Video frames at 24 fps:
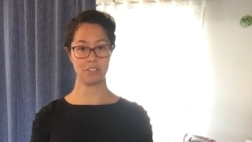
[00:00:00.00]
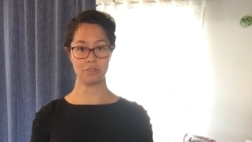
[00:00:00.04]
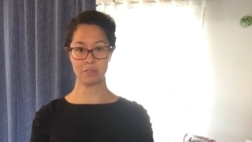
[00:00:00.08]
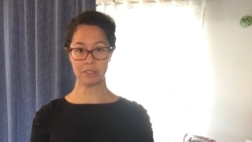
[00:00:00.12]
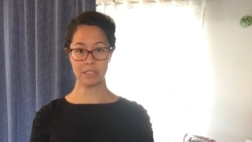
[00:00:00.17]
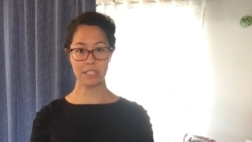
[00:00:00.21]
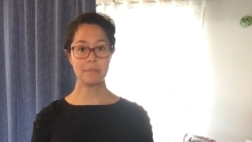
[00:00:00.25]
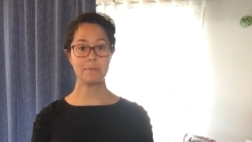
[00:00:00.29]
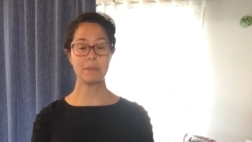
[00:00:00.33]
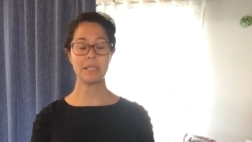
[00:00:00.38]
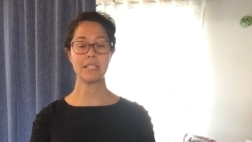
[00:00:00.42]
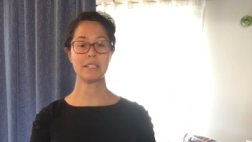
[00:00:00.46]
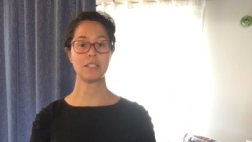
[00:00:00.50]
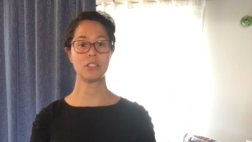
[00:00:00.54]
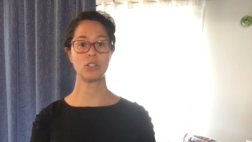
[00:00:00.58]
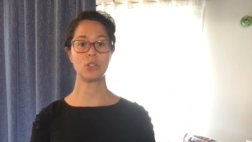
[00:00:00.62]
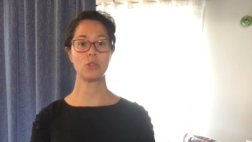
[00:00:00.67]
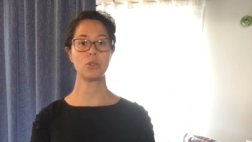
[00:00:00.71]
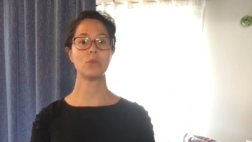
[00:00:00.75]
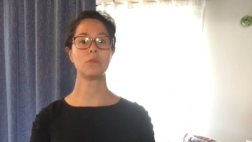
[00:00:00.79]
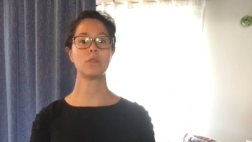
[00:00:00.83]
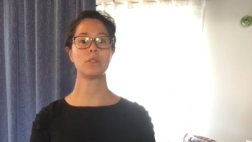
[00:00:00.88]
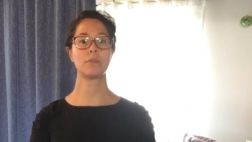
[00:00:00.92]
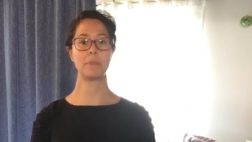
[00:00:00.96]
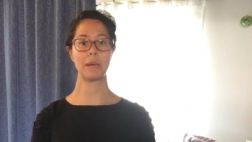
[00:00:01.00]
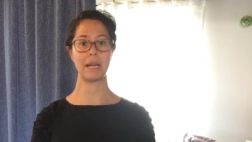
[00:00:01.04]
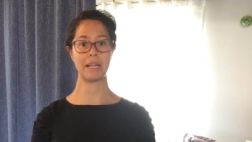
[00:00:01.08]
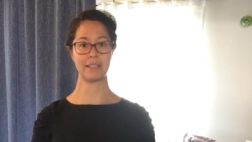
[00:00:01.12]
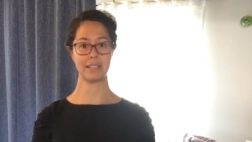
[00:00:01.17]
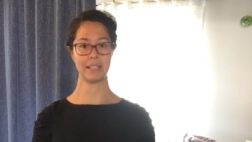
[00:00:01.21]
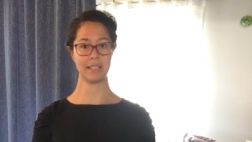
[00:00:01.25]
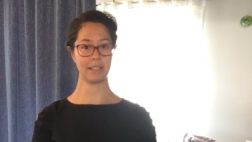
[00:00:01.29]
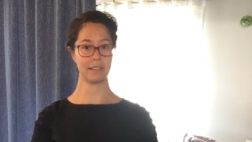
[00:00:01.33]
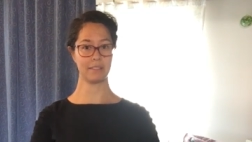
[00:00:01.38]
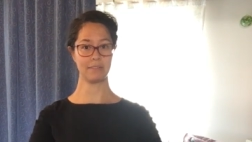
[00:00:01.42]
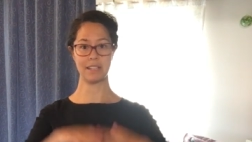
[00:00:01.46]
limited to the
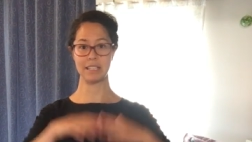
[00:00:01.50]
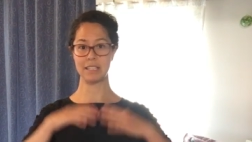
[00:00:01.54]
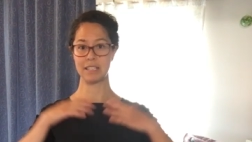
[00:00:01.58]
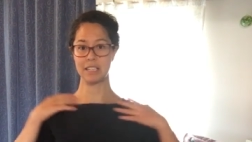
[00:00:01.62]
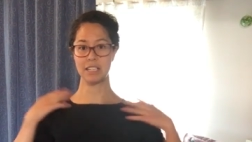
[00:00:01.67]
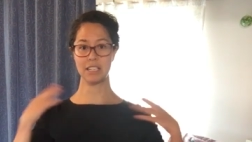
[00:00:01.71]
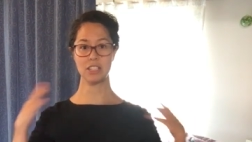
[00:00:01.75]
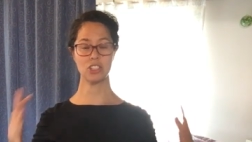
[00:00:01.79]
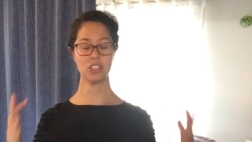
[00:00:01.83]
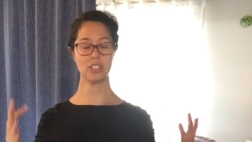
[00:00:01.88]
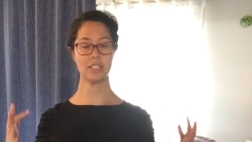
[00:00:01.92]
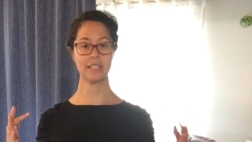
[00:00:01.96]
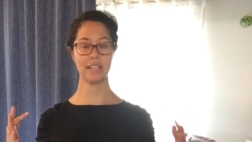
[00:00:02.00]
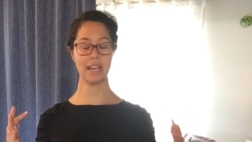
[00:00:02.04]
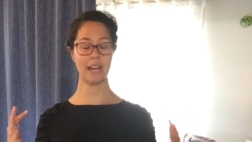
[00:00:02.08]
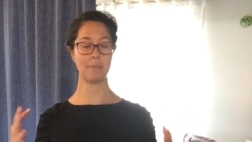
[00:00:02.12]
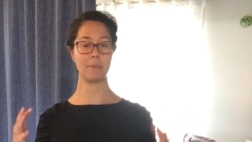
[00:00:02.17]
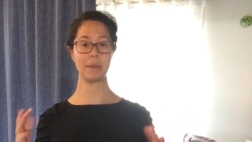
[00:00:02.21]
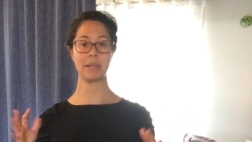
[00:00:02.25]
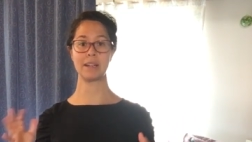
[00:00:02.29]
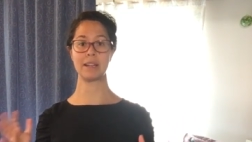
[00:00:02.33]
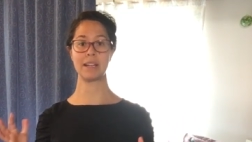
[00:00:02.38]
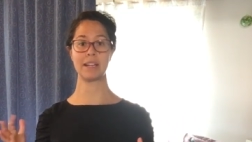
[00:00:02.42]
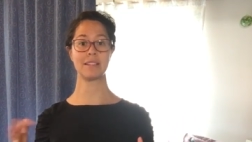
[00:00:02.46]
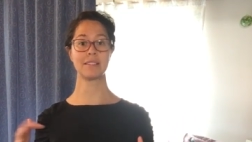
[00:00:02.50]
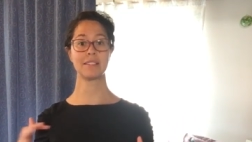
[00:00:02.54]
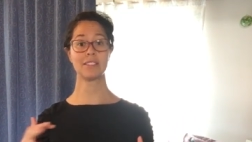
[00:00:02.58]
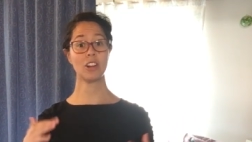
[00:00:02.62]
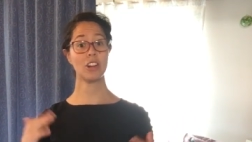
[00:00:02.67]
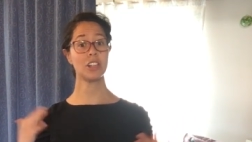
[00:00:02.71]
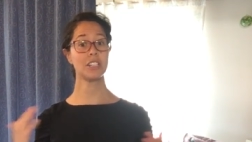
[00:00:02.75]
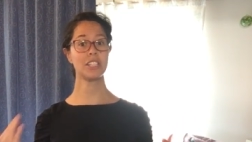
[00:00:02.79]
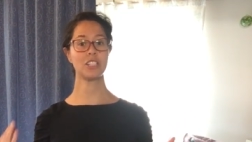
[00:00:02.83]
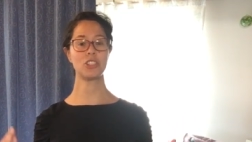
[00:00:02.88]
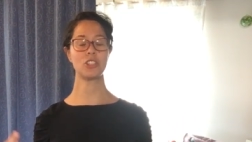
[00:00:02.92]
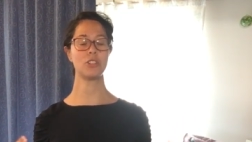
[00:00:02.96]
belly. Adhesions happen and
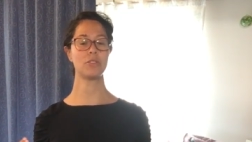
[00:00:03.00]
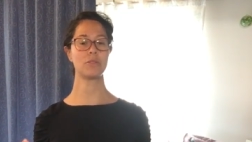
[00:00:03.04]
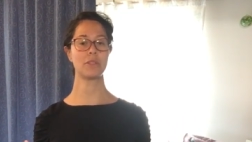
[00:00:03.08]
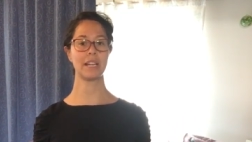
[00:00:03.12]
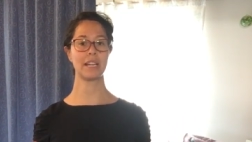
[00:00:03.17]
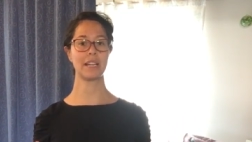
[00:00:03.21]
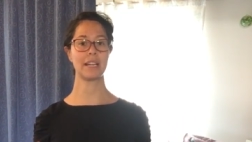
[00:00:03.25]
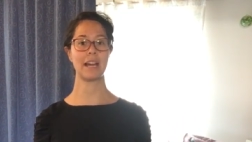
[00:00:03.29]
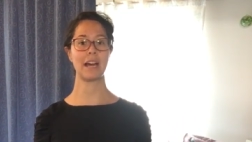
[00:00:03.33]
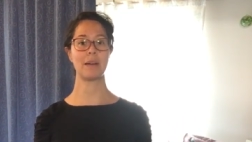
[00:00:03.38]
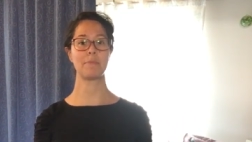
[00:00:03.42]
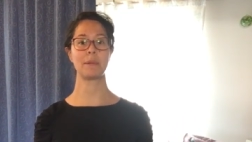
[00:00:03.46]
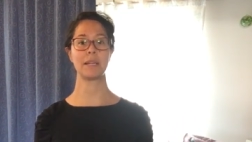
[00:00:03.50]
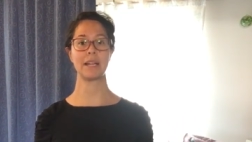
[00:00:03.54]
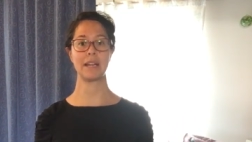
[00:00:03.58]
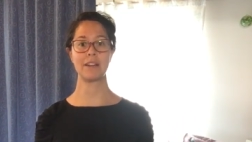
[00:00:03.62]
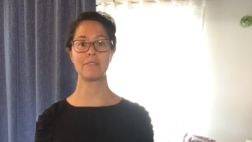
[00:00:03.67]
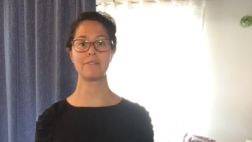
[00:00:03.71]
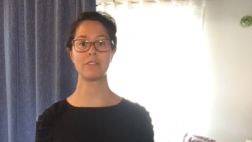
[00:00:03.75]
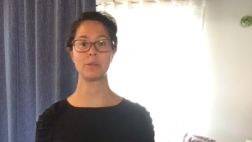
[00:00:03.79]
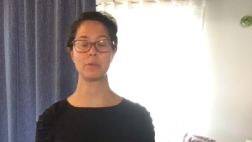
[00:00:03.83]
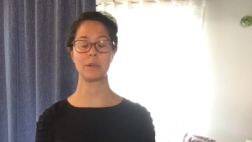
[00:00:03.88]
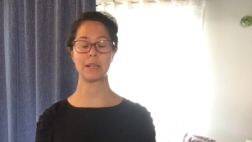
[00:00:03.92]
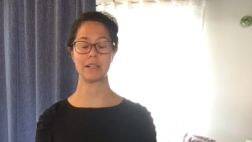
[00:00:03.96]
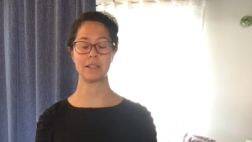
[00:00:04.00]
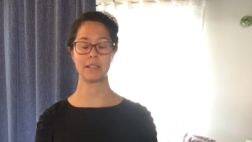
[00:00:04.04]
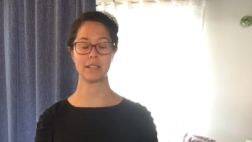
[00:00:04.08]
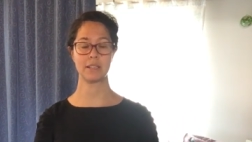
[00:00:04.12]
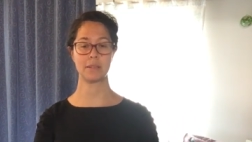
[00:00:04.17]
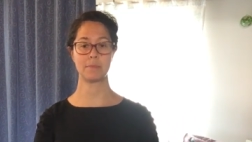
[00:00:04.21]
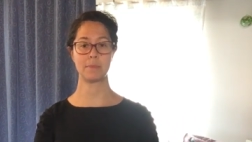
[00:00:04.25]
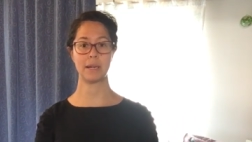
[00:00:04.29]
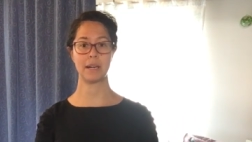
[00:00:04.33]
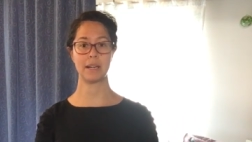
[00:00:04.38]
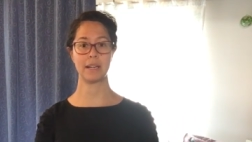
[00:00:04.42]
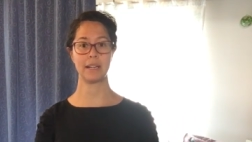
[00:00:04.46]
scar tissue can happen everywhere in the
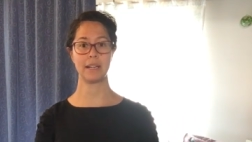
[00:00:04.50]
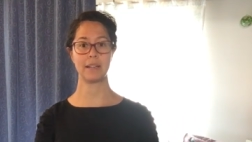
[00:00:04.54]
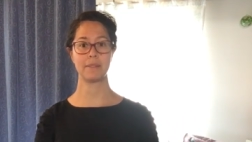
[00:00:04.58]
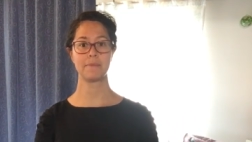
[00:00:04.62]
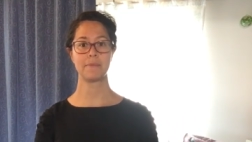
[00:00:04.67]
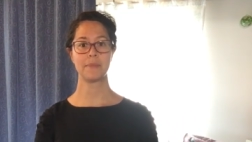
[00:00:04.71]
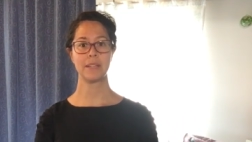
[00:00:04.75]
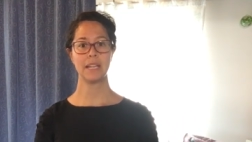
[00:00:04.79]
body.